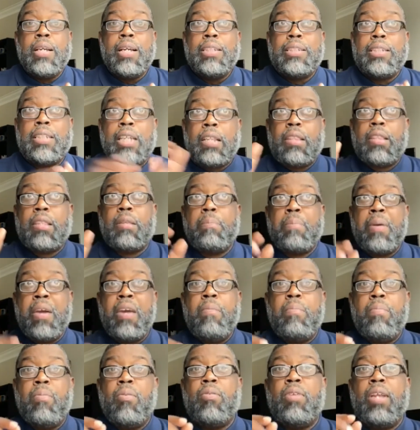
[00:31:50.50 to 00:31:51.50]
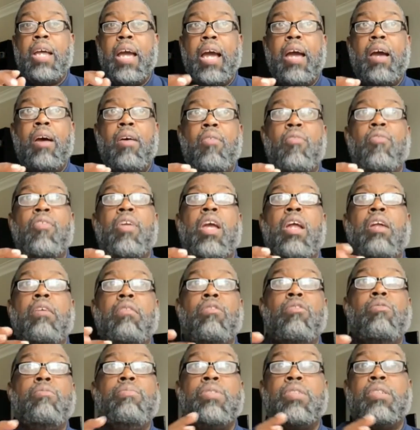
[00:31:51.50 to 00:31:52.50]
Sit the people down in
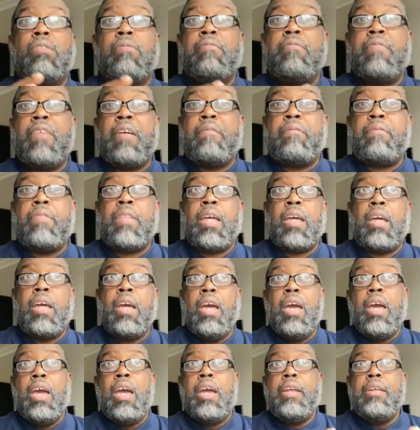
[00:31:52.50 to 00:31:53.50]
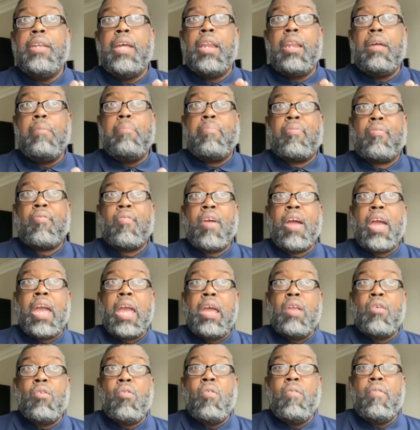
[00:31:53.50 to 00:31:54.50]
groups of 50. Then he
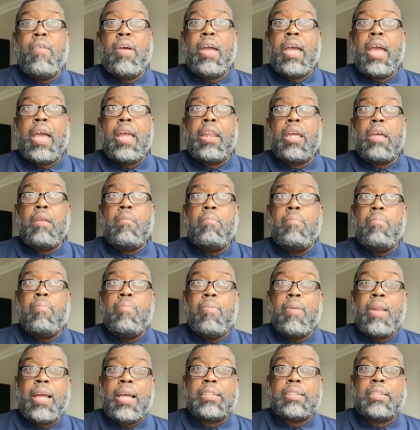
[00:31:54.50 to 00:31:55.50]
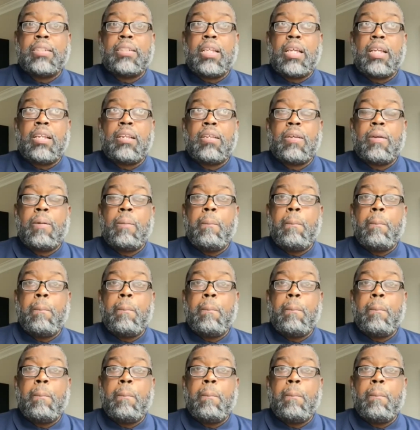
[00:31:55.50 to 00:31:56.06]
prayed over it and he blessed it.